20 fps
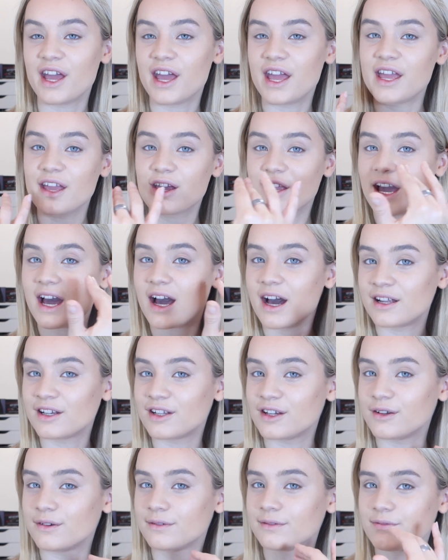it kind
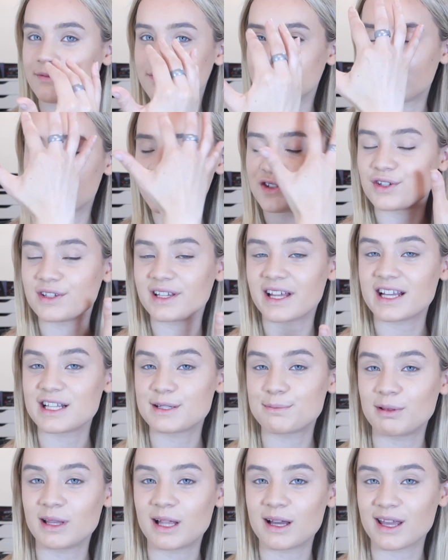of gives you a nice
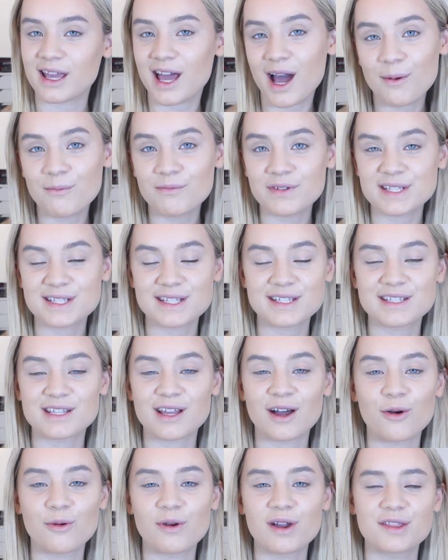blank canvas to
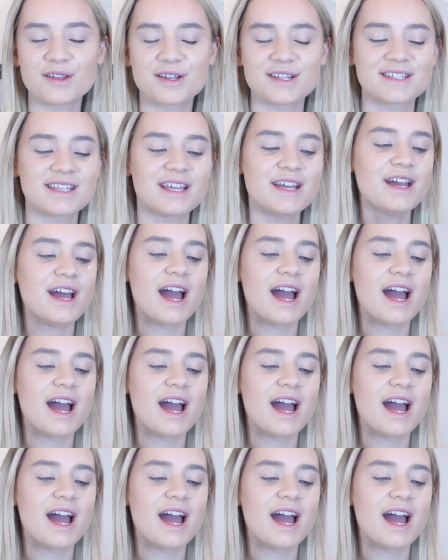start with, because